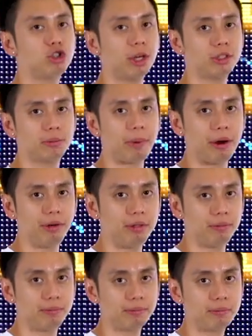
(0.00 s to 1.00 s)

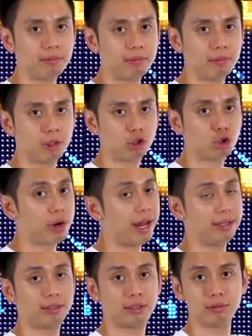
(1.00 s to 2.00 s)
transparent so
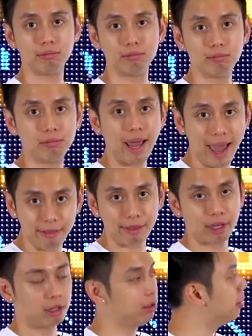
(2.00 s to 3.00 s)
that it's
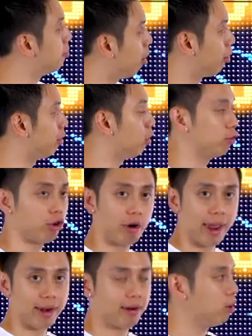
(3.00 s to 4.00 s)
ethical and moral on
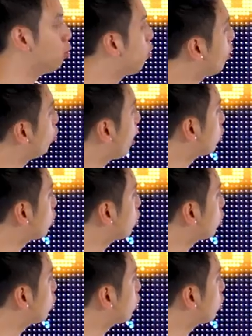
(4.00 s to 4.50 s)
your end, where you